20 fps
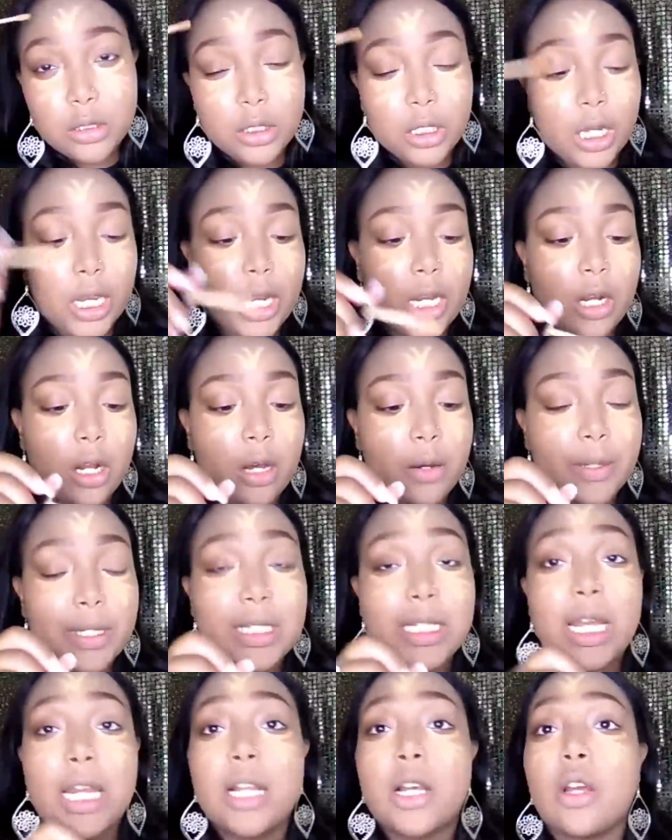You ain't
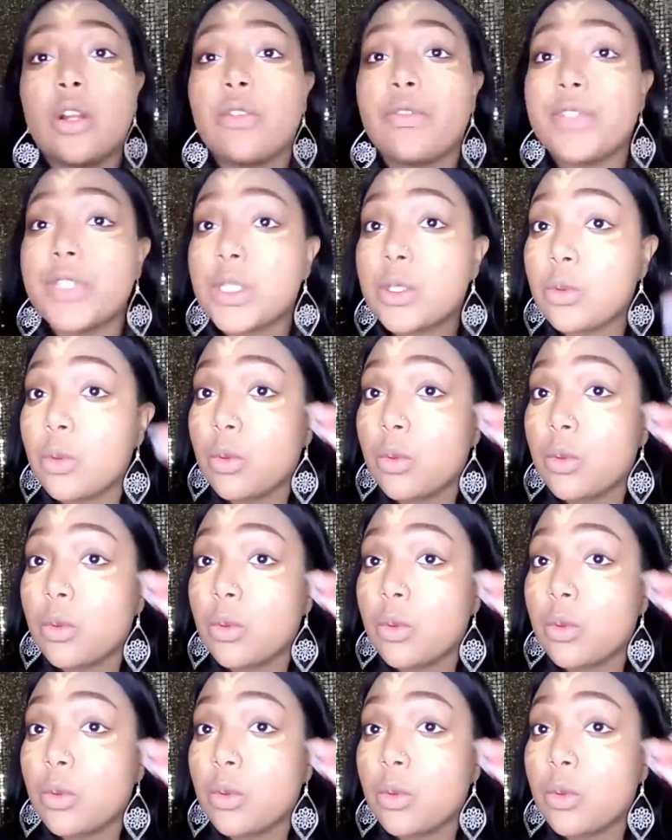always gotta go to